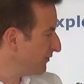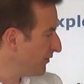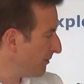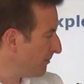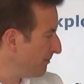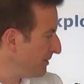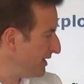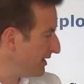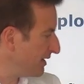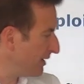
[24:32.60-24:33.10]

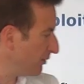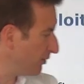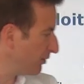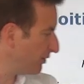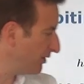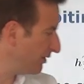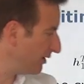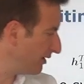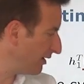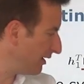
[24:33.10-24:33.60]
from B,
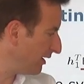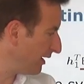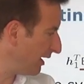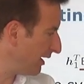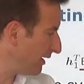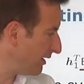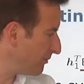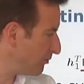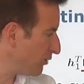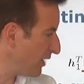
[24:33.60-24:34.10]

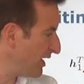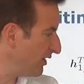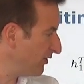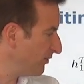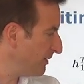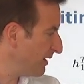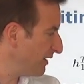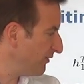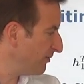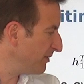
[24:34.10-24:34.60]
and it breaks
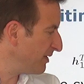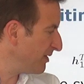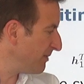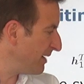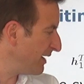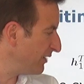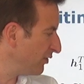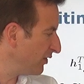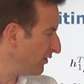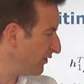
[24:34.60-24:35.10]
me, gives me the
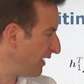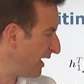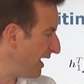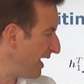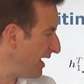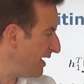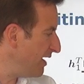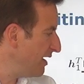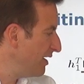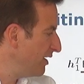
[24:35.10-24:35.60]
matrix
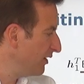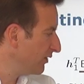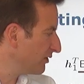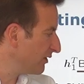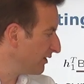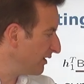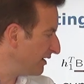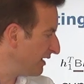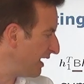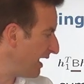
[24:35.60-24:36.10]
A,
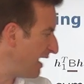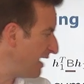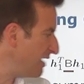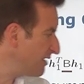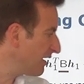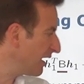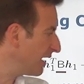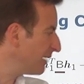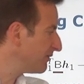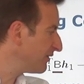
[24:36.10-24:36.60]
so that A
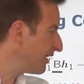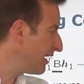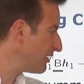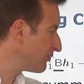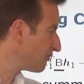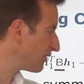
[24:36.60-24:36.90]
times A